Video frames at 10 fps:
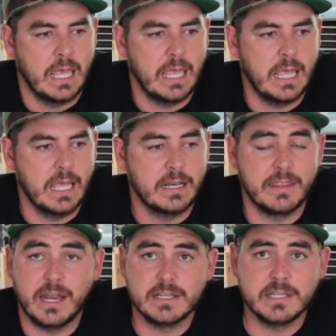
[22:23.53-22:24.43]

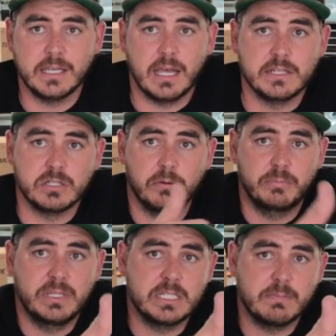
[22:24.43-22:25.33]
And that is it, guys. So
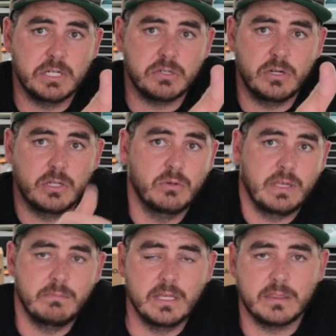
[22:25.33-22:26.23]
please make sure you
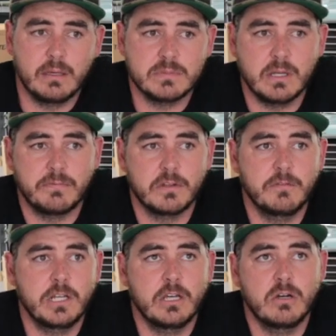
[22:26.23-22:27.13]
give me a thumbs up for the
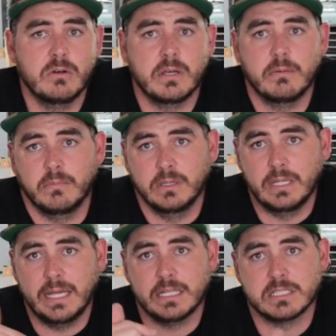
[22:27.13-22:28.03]
video,
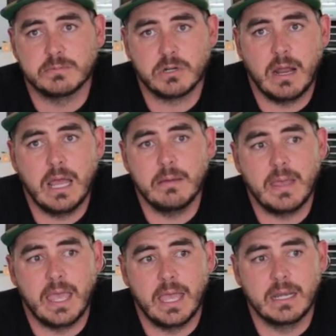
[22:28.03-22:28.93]
like and
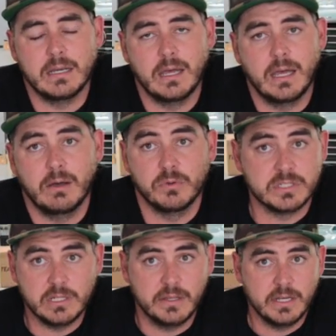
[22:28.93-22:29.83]
subscribe, and
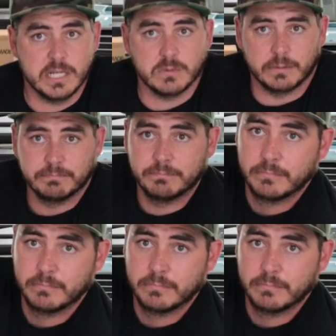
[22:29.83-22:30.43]
we'll see you on the next one.